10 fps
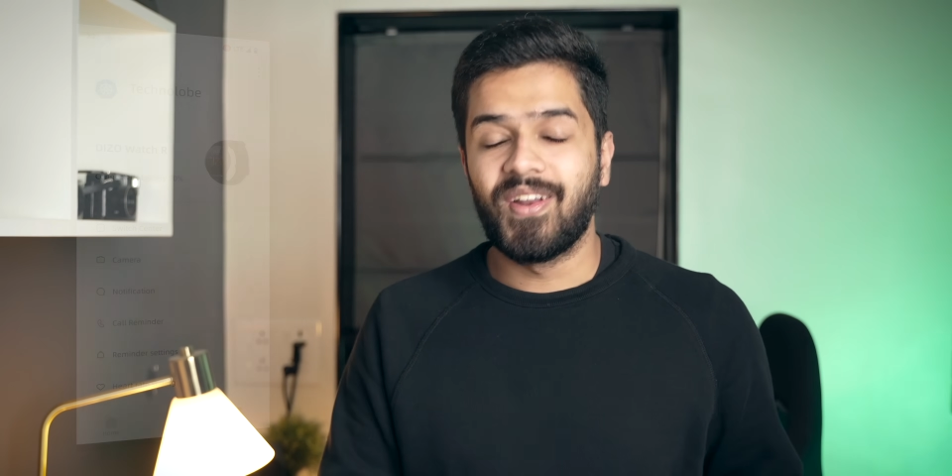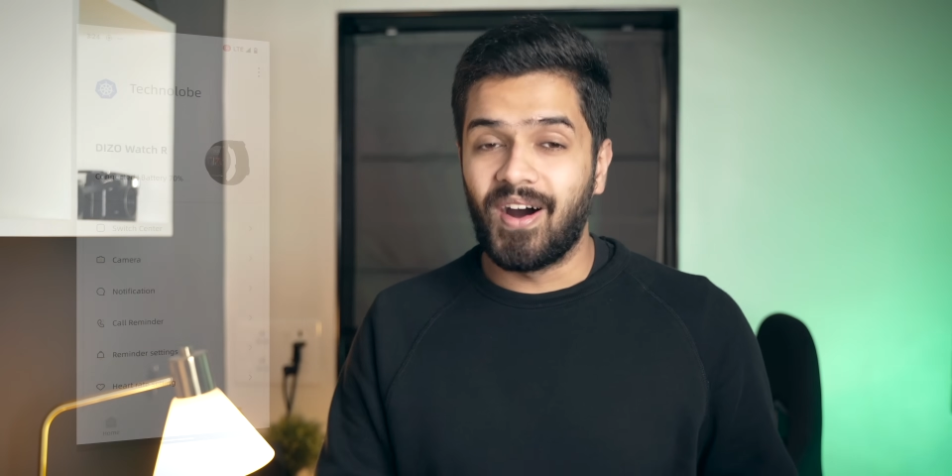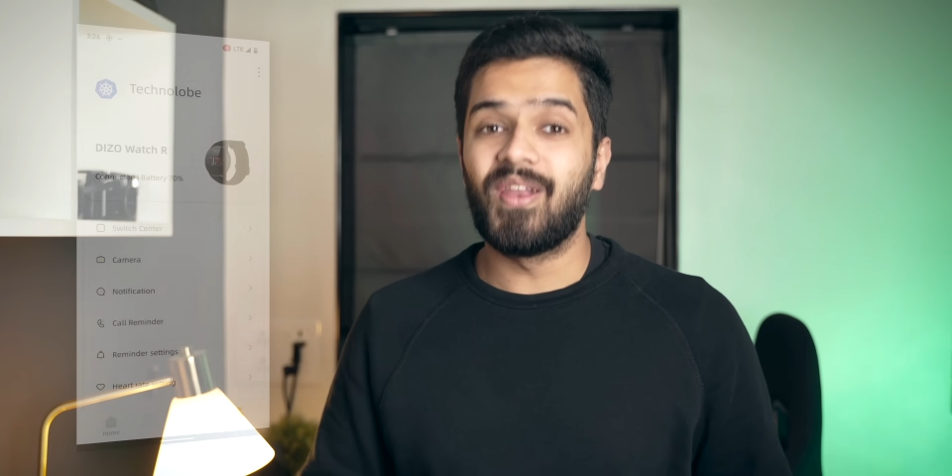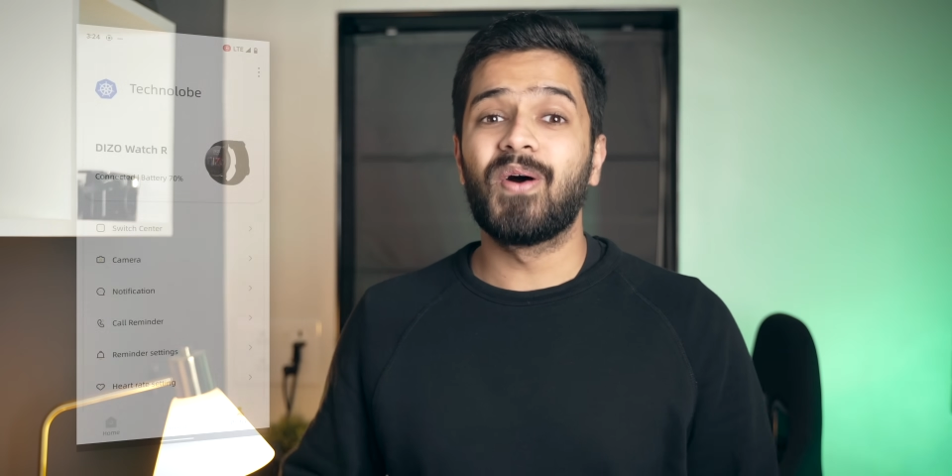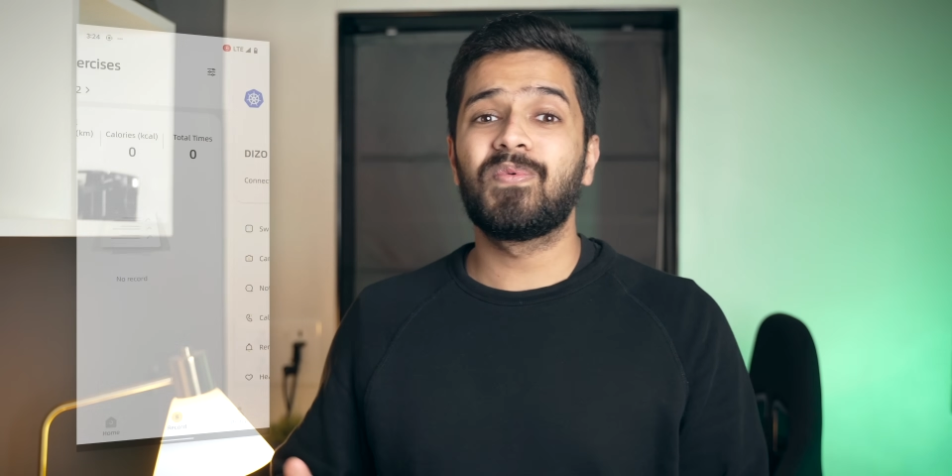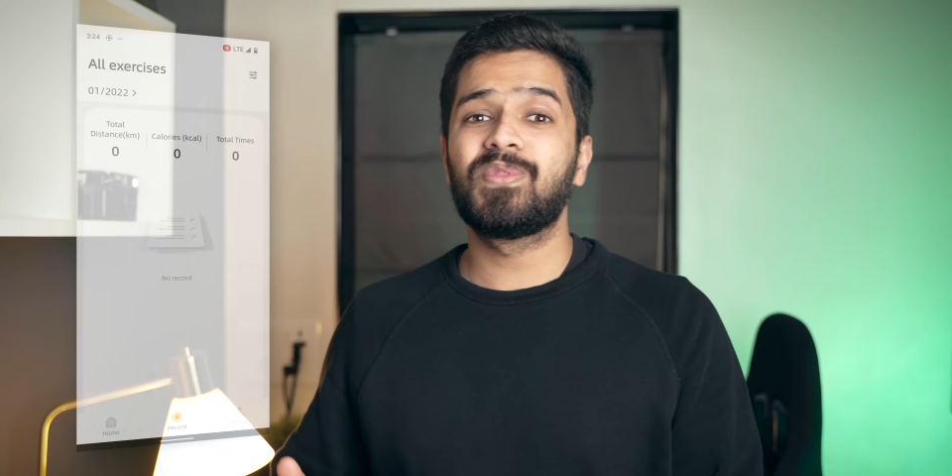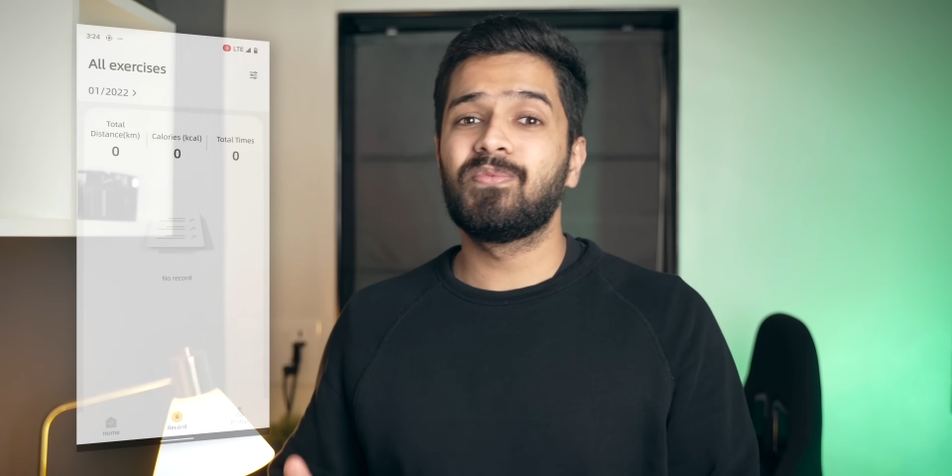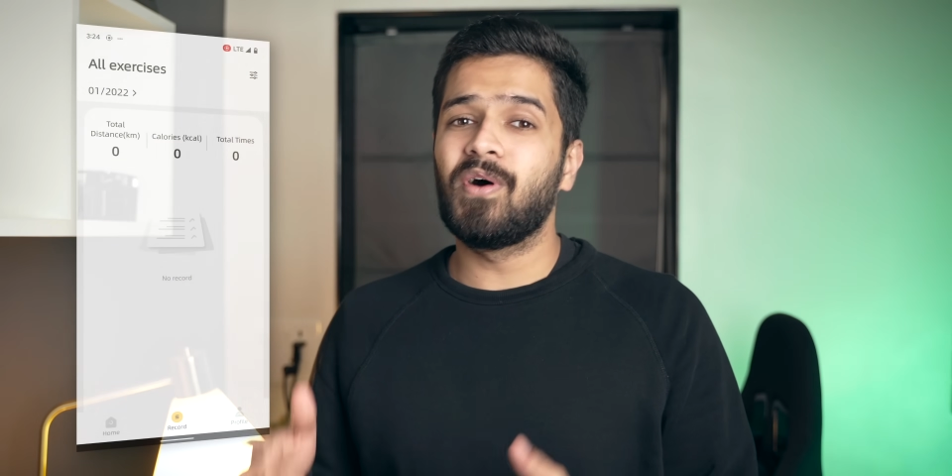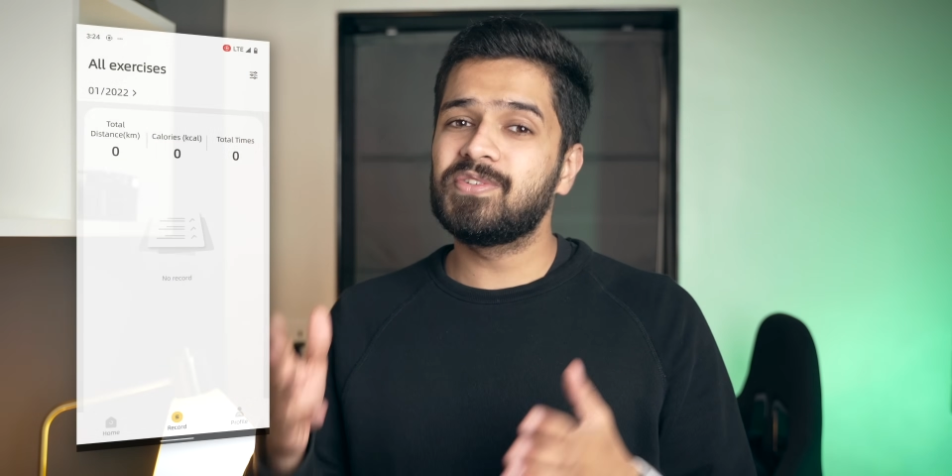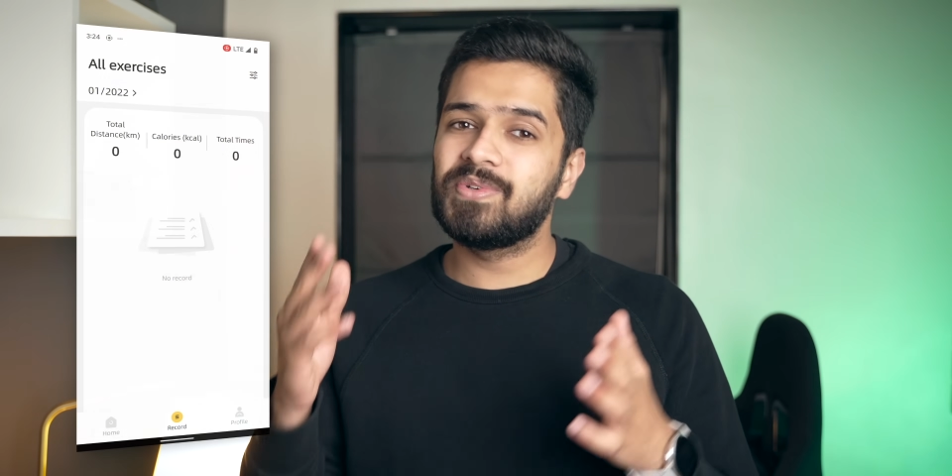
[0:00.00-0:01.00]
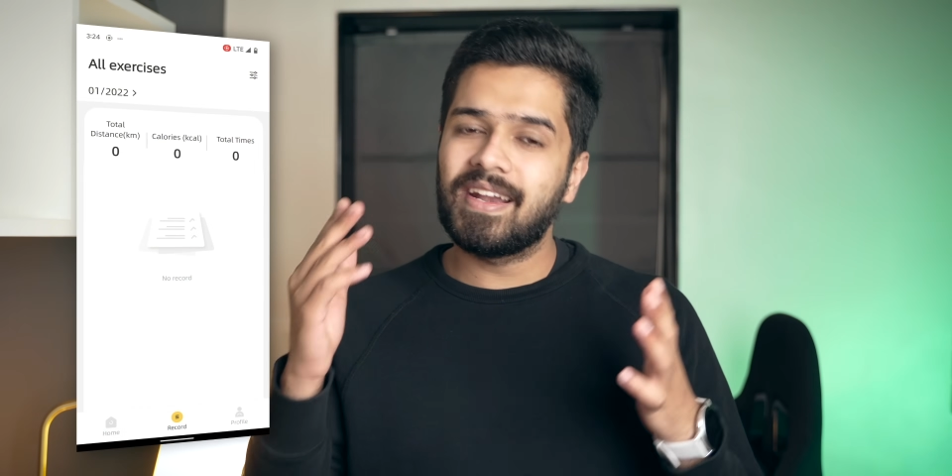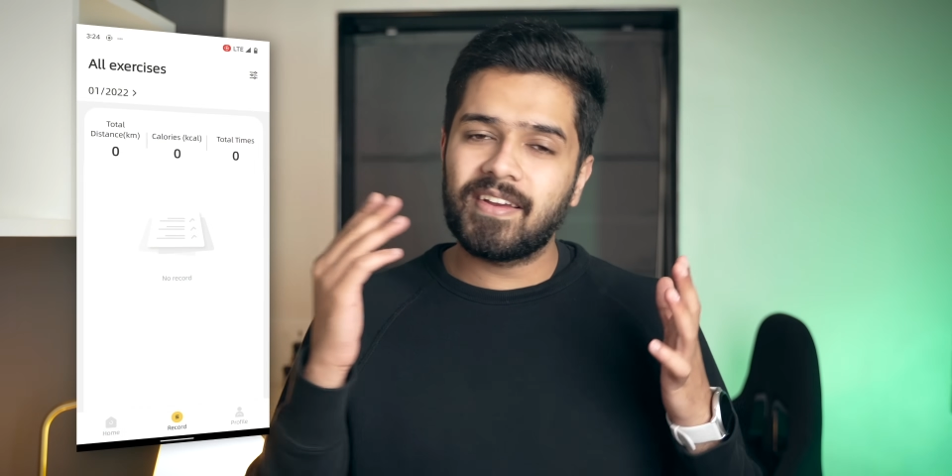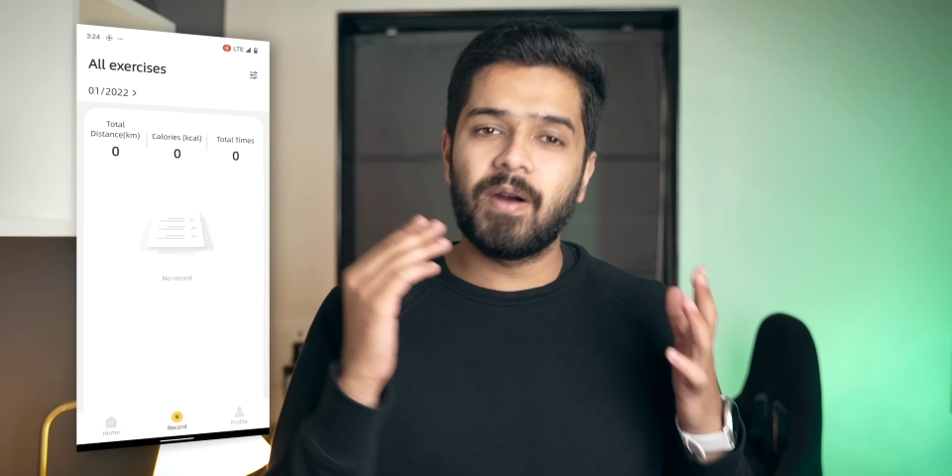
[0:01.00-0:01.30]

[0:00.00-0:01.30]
Now along with the watch, you get a